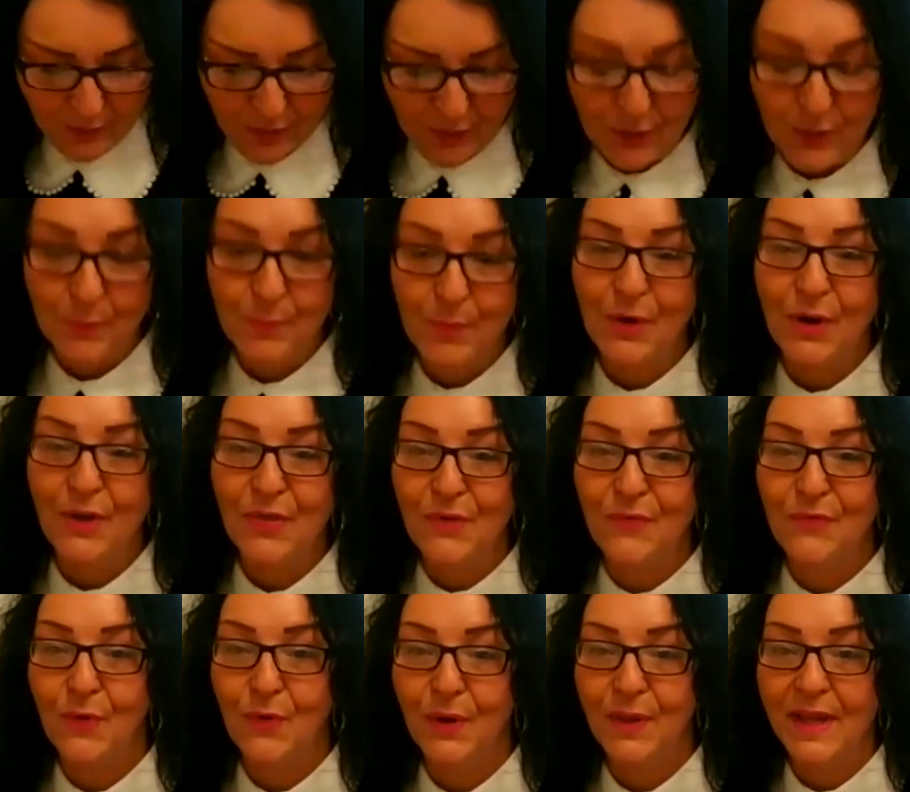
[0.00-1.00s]
humor on the
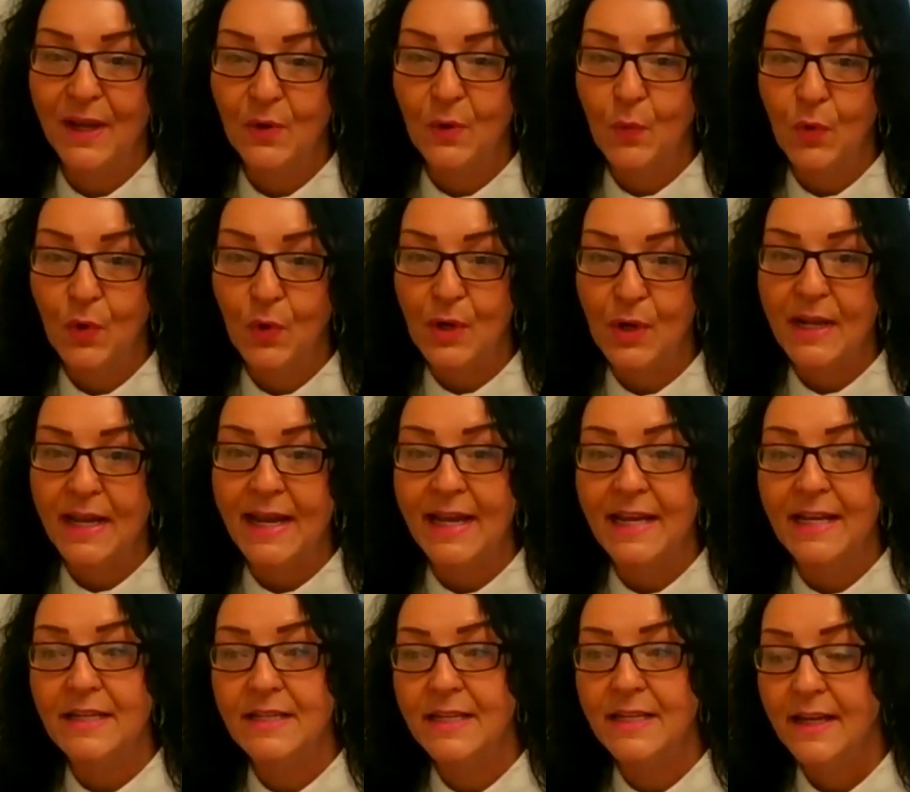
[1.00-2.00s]
four-letter word.
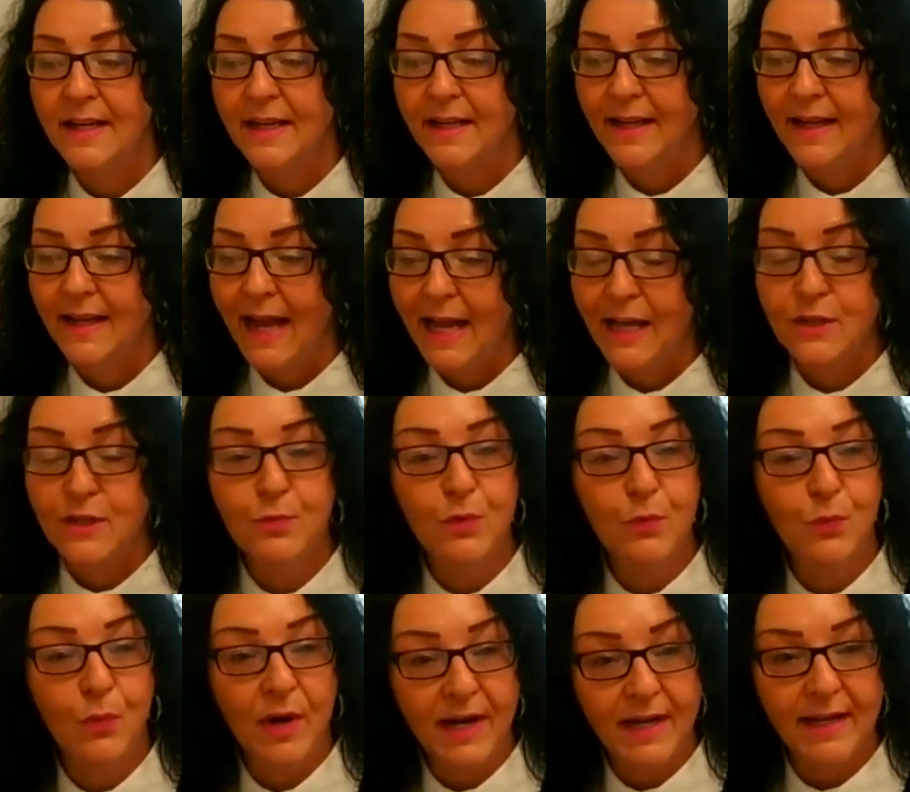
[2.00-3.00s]
And as
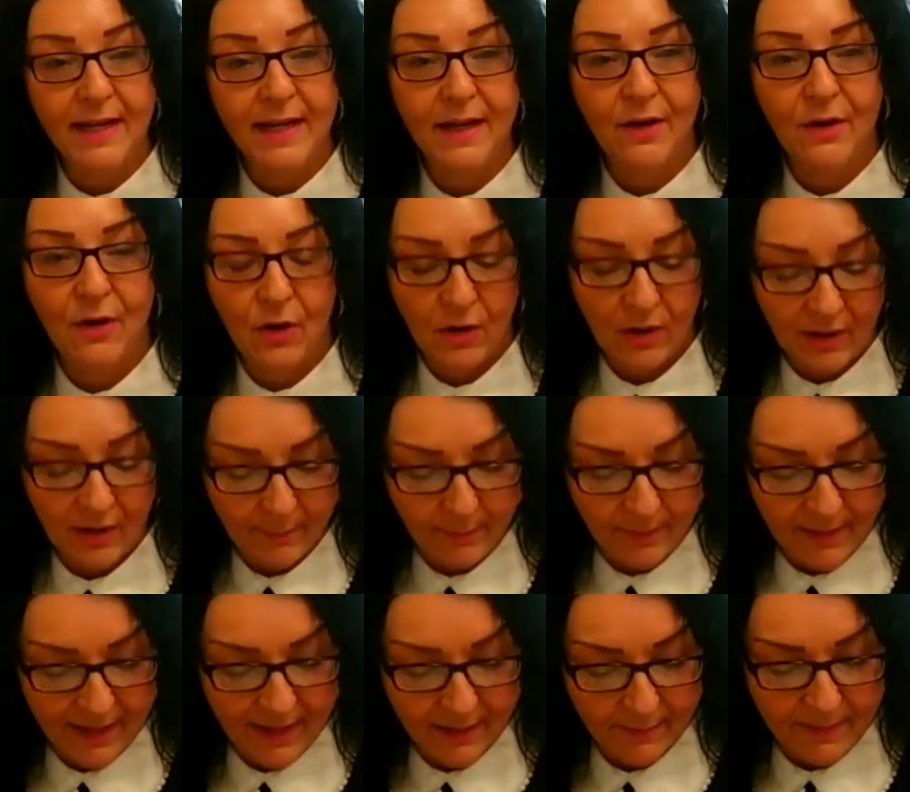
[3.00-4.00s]
we're writing our
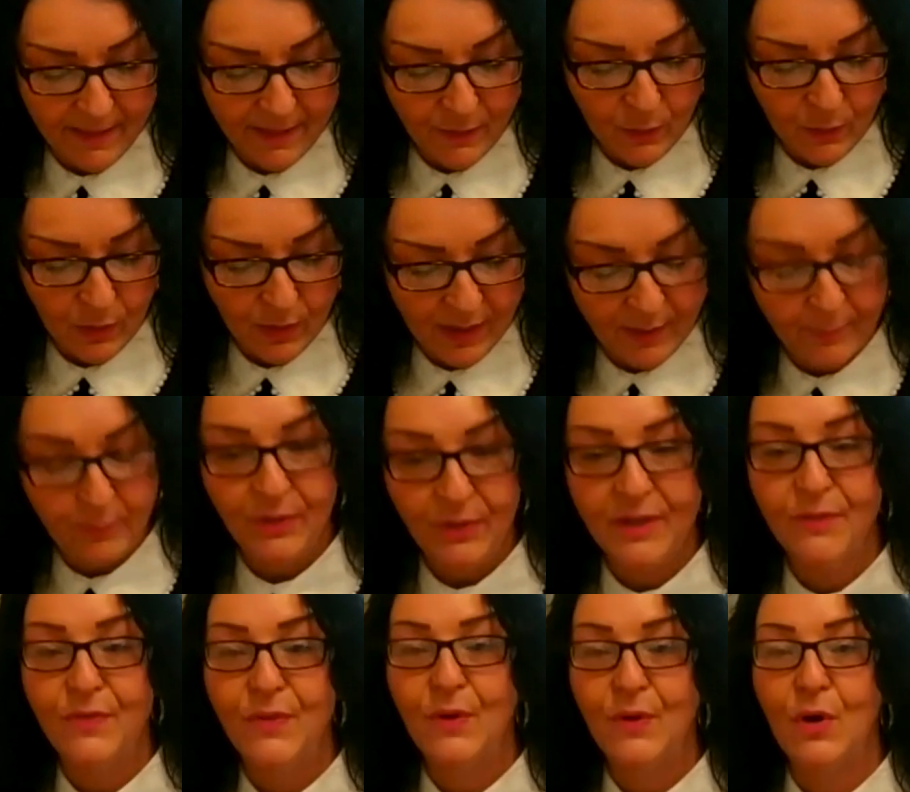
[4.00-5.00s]
IPAC manual, I
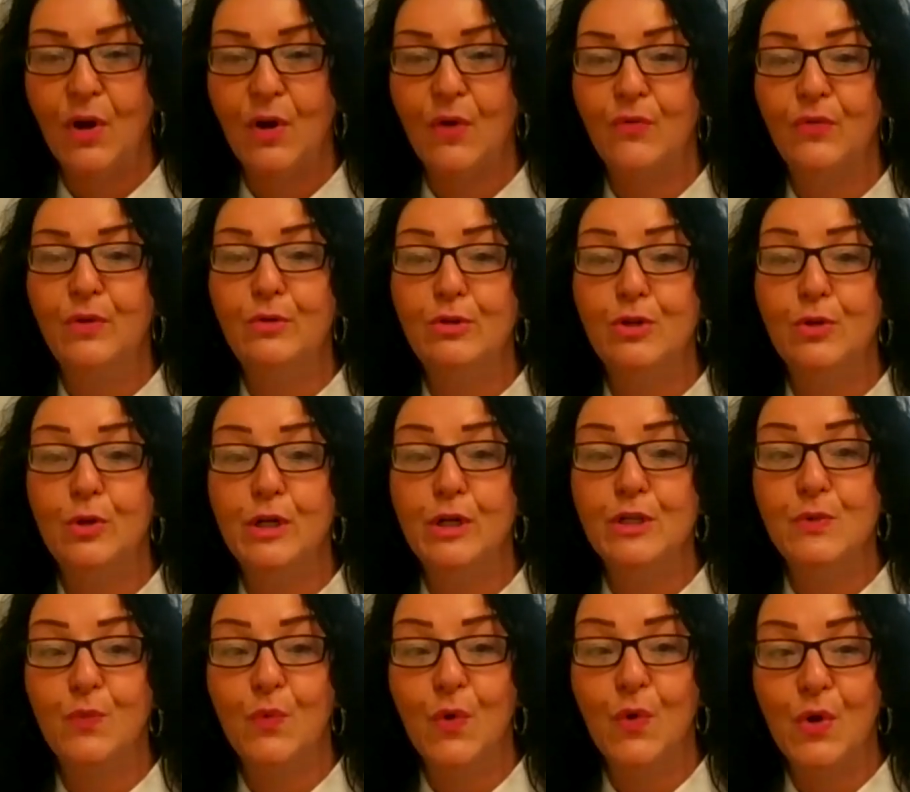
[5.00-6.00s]
believe there are a few
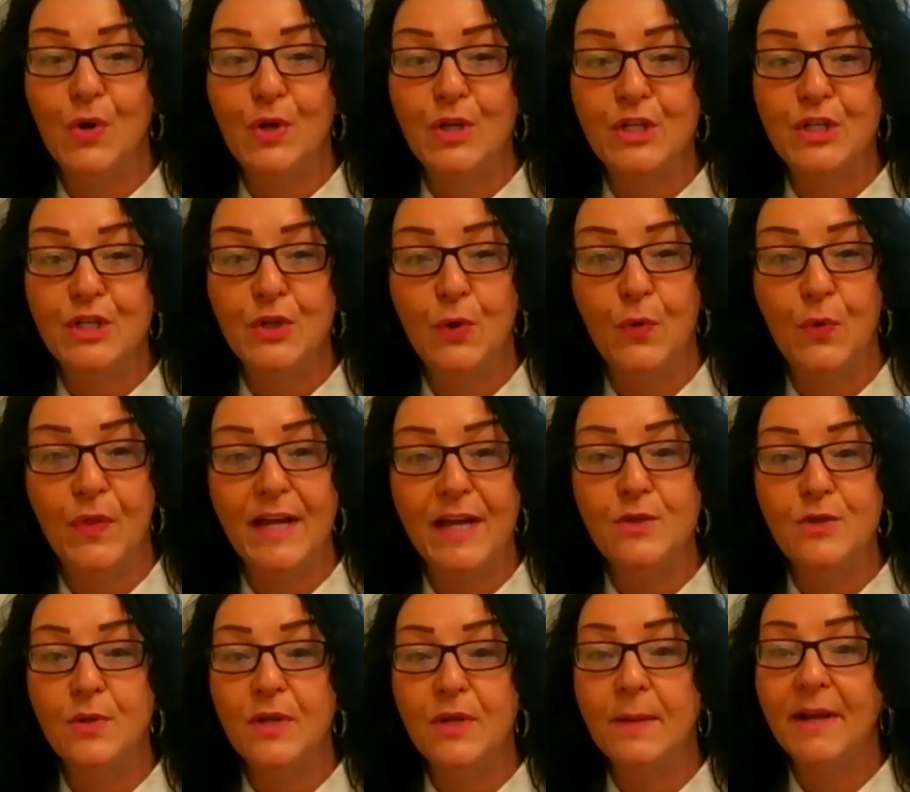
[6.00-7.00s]
choice words. So
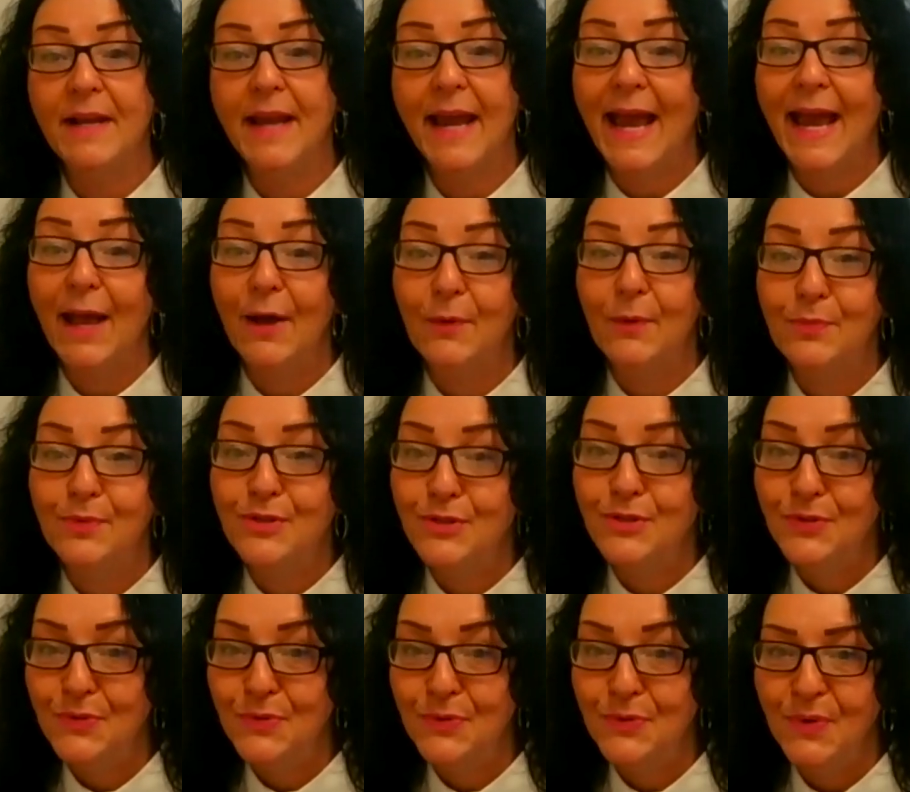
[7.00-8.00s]
that's what I'm going to help
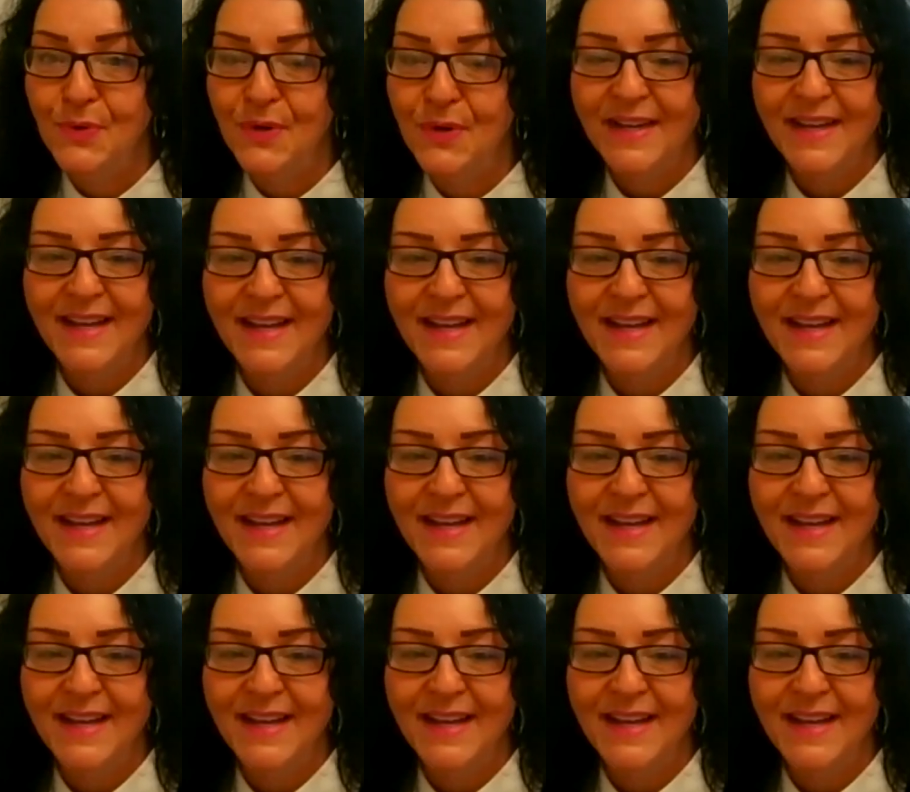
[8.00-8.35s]
do.